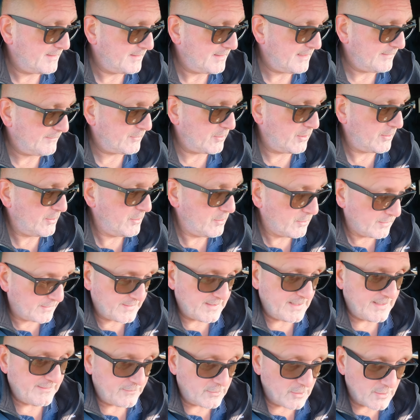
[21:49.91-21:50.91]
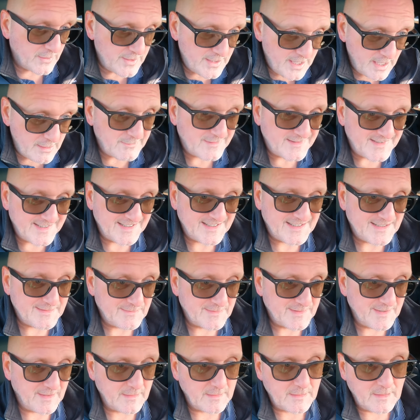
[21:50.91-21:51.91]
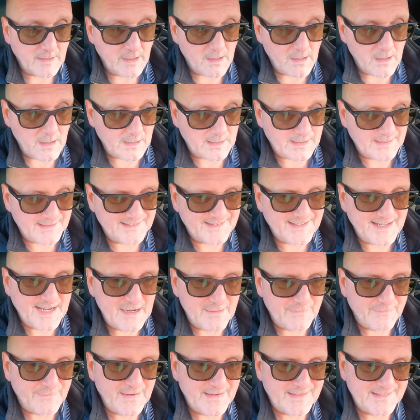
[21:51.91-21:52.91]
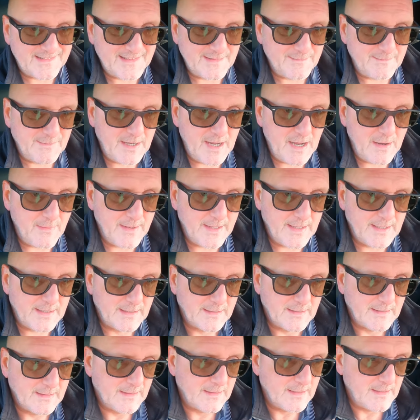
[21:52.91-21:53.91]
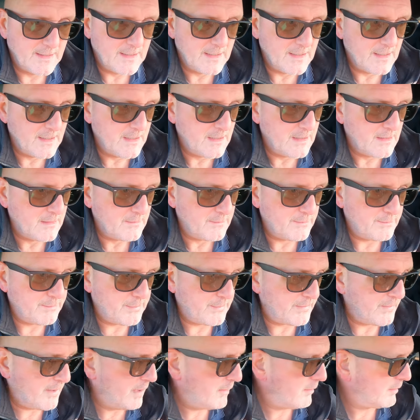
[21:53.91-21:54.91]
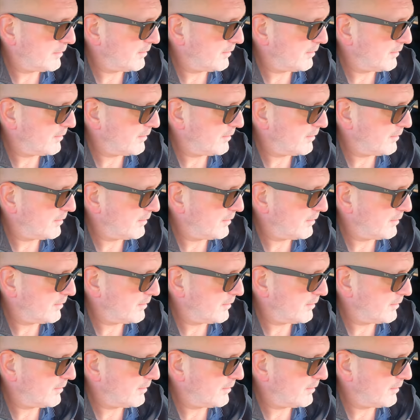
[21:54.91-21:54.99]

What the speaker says: I've got nothing. I've got no systems on the car. I can see how fast I'm going, but the whole